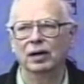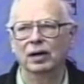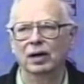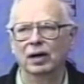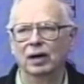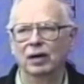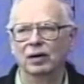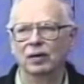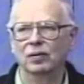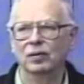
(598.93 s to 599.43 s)

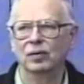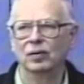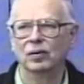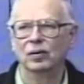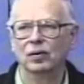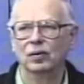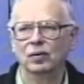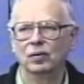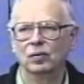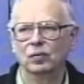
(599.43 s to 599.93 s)
uh,
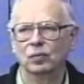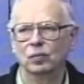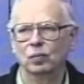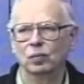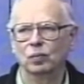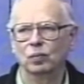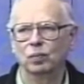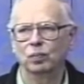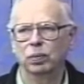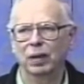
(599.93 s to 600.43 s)

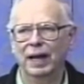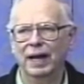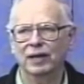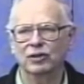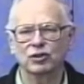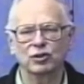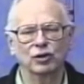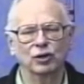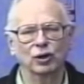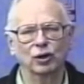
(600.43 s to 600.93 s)

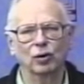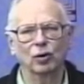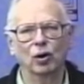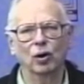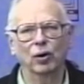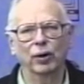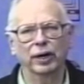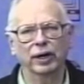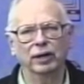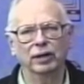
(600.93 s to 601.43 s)
plants that are
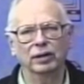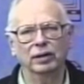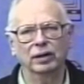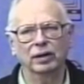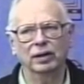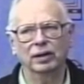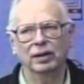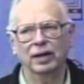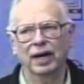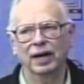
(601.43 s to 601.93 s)
growing in,
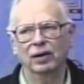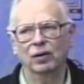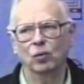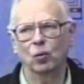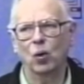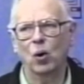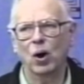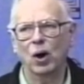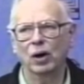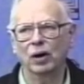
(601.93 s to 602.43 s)
in that
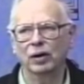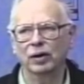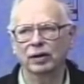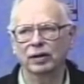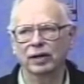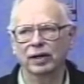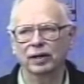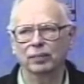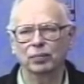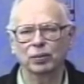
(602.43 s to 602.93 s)
water,
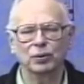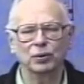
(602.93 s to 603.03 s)
in that